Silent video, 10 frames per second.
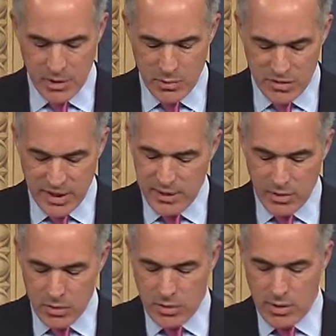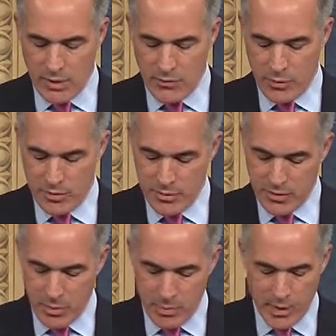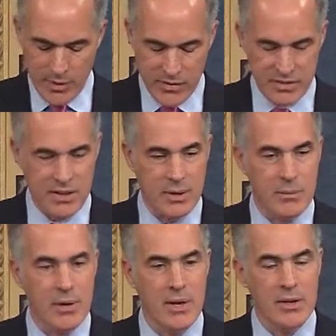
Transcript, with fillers: with state and local law enforcement that are part of a team